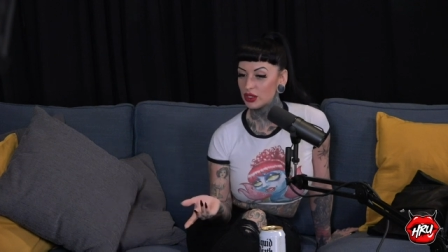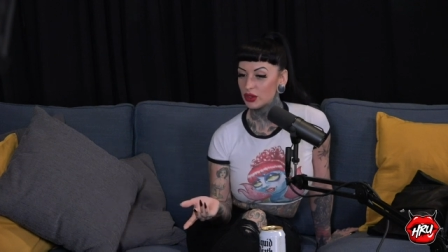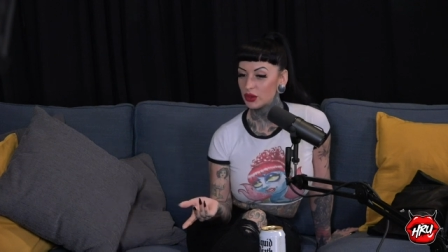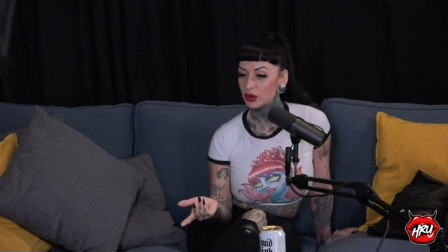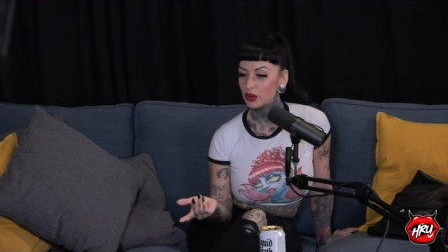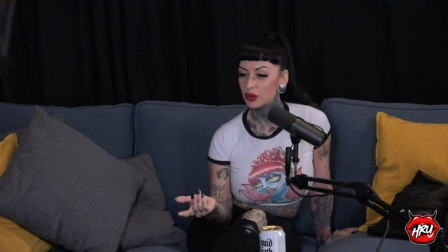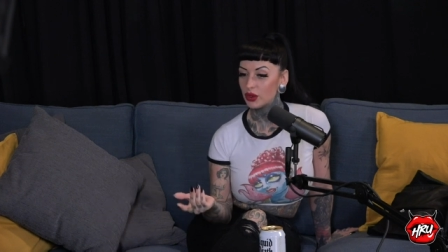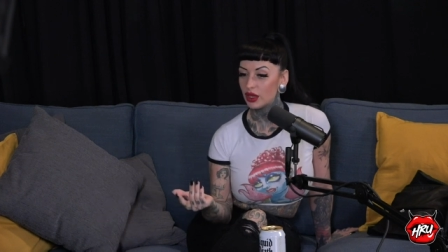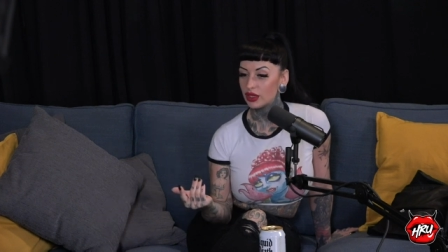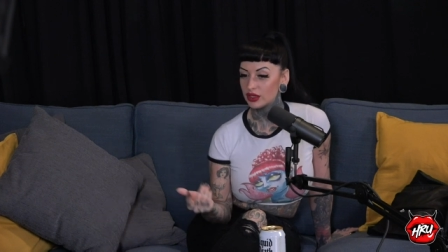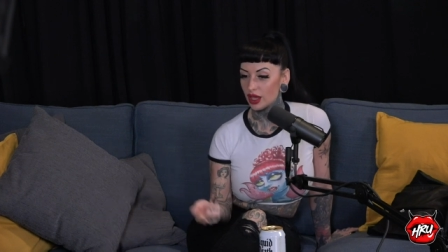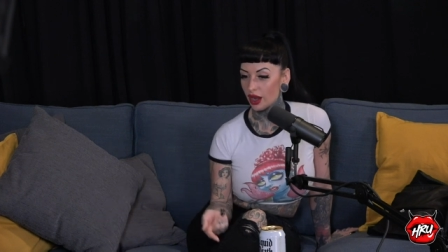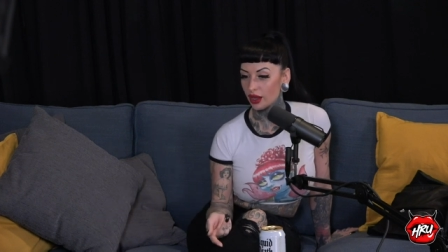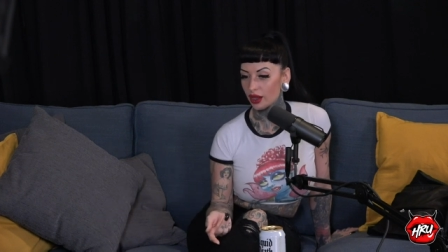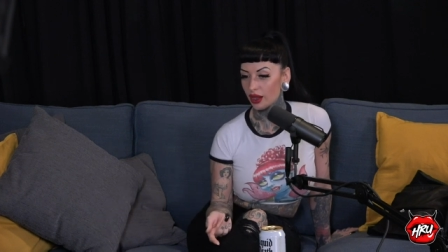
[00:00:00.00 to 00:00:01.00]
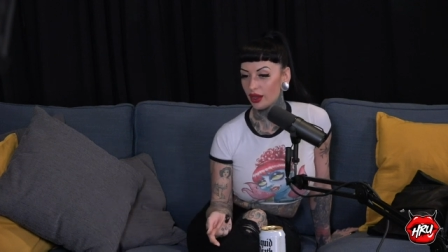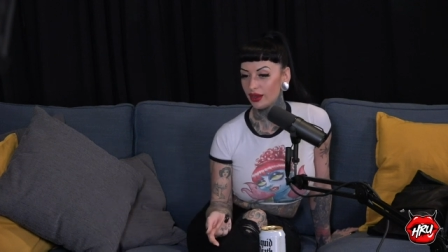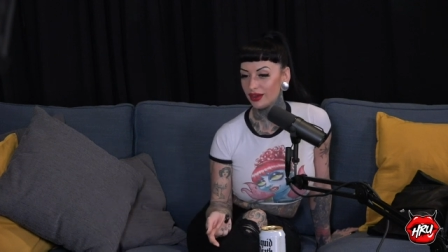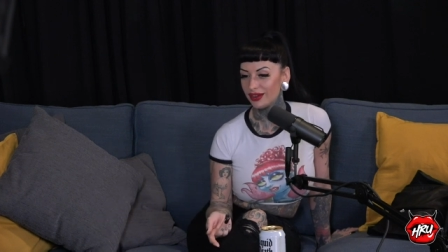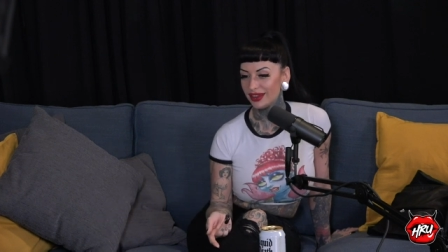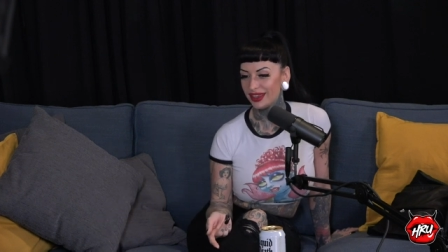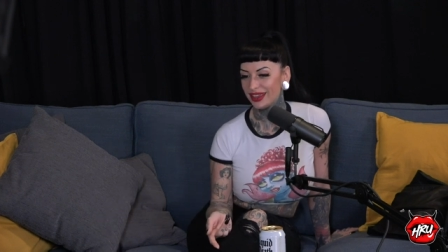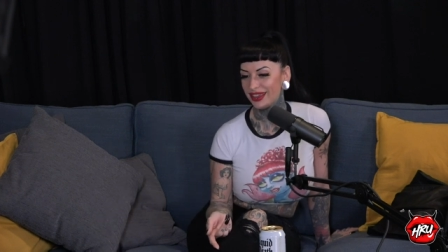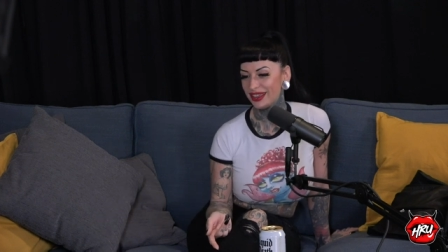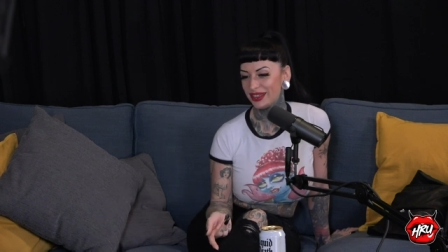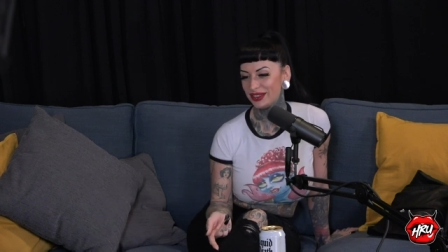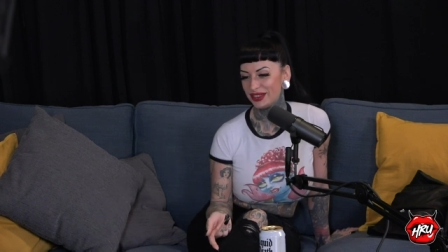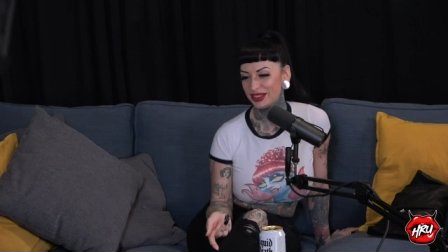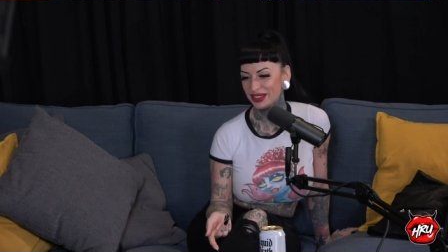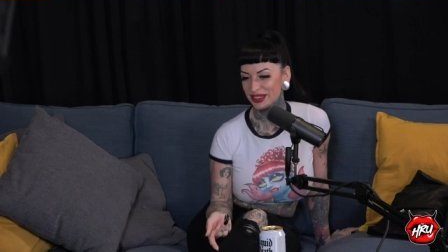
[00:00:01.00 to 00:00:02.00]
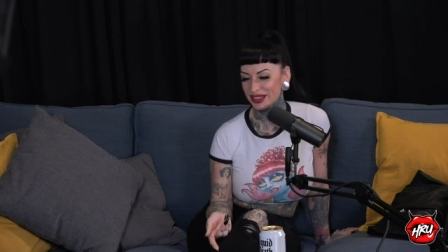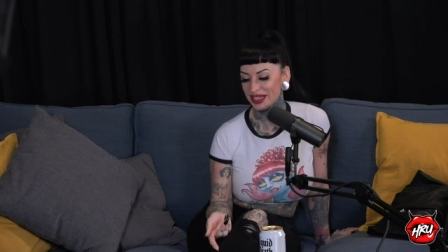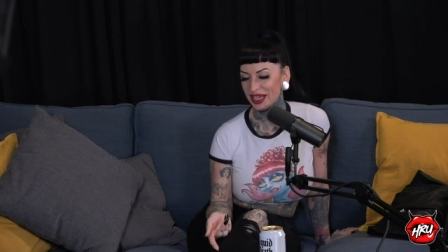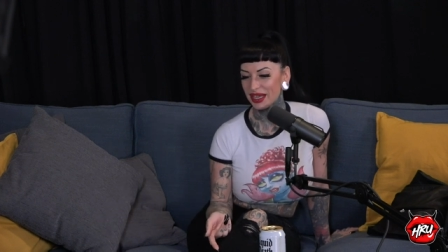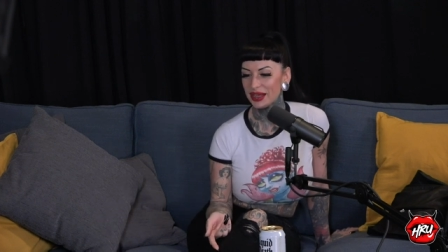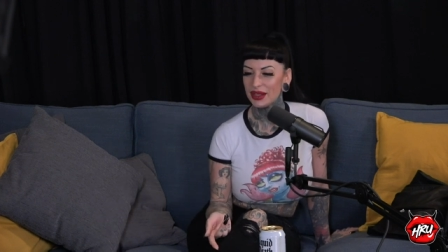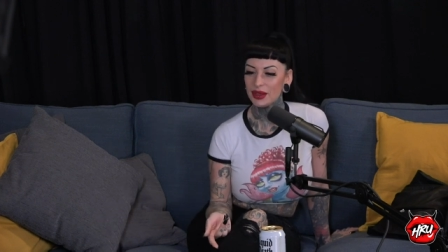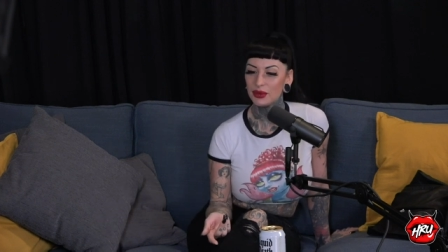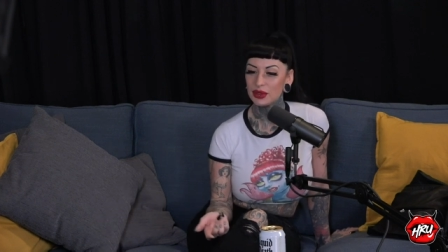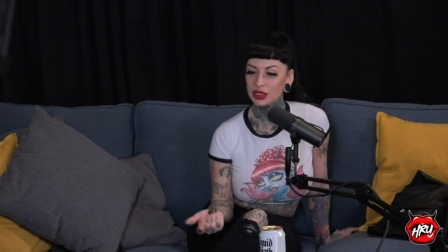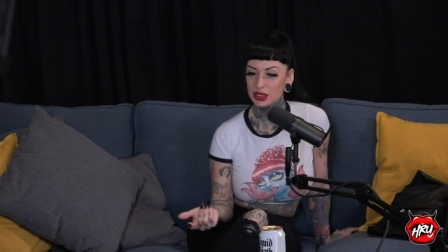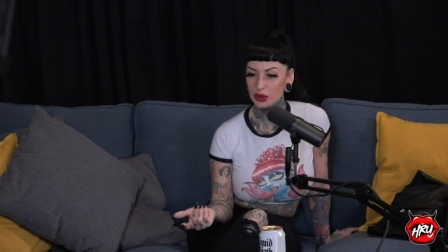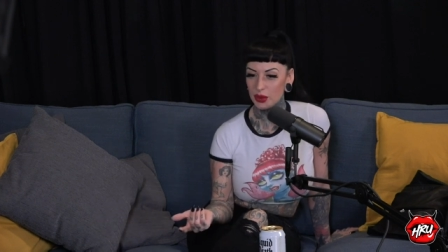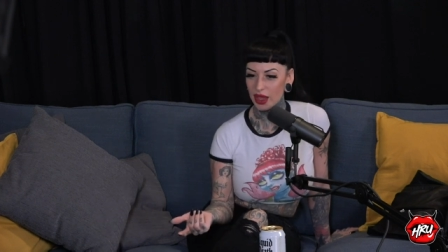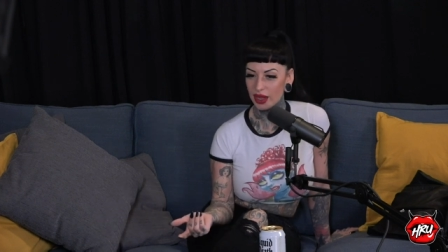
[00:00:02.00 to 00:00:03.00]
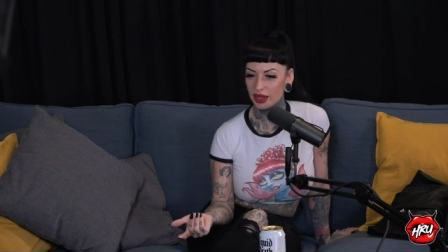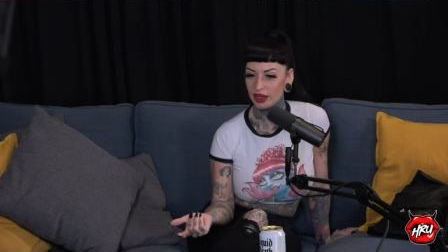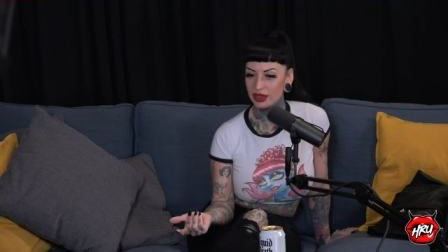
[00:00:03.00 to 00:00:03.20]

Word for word: to Exotica in New Jersey with Joanna,